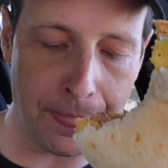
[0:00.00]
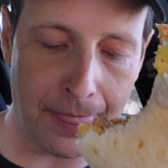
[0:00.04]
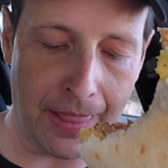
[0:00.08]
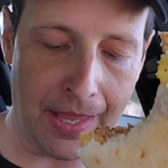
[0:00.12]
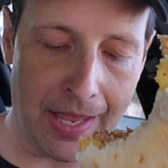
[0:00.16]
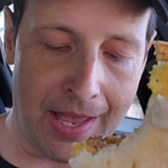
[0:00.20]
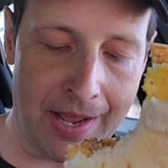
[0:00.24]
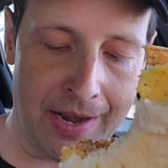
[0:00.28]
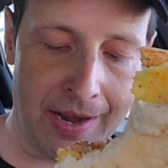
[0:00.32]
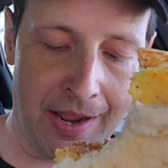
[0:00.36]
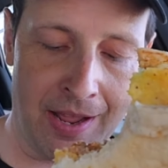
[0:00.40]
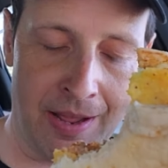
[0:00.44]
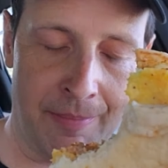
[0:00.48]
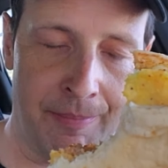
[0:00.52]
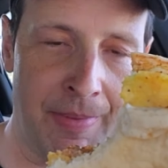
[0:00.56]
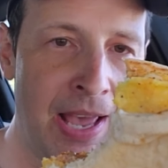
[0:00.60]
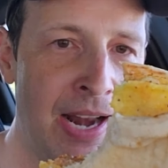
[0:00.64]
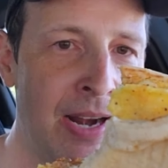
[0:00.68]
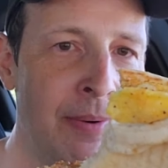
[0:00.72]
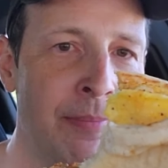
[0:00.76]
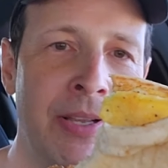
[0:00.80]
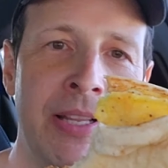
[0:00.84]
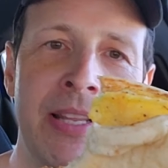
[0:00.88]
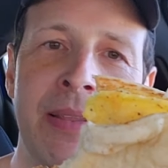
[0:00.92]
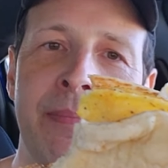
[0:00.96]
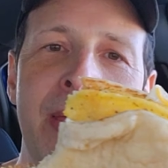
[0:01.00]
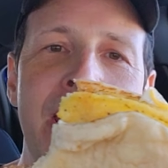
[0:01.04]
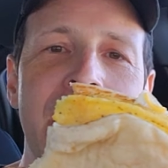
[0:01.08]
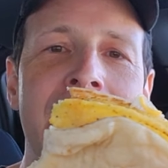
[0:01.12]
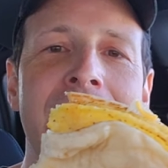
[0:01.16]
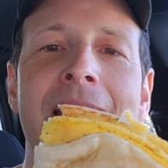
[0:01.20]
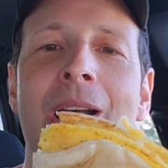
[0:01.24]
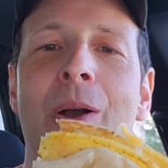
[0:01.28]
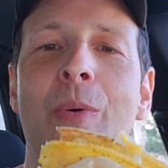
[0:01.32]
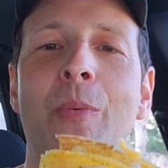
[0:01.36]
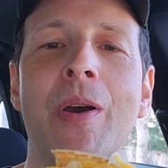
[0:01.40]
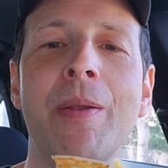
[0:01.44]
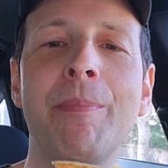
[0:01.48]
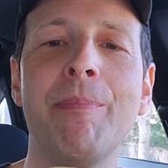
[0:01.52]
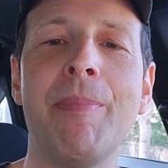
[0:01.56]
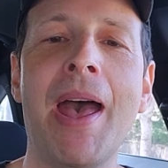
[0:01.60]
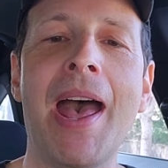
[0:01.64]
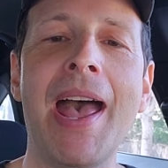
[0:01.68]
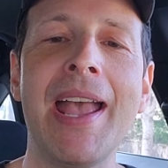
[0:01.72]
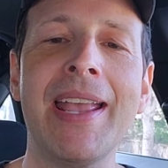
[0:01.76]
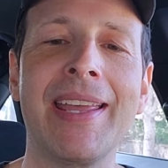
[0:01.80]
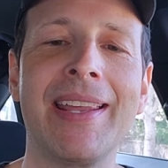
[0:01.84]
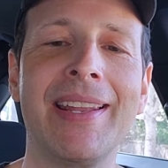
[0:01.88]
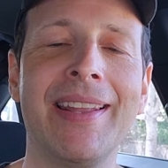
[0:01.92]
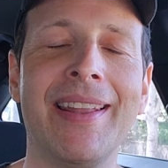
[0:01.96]
And man, I'm really making that one
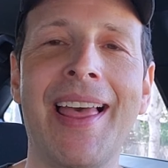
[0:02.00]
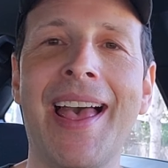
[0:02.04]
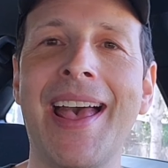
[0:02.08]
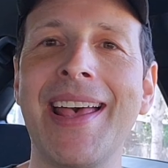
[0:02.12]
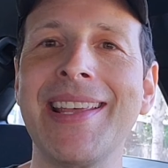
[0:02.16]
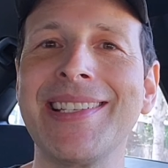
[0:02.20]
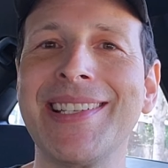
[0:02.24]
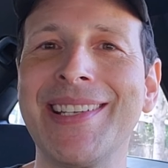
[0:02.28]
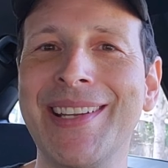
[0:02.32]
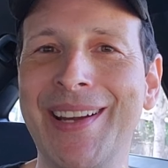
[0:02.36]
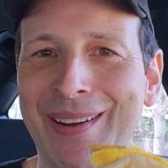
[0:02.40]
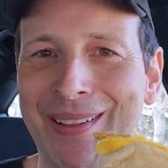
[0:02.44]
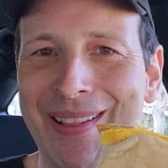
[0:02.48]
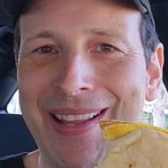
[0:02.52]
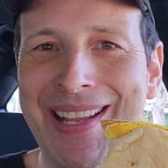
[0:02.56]
packet last here.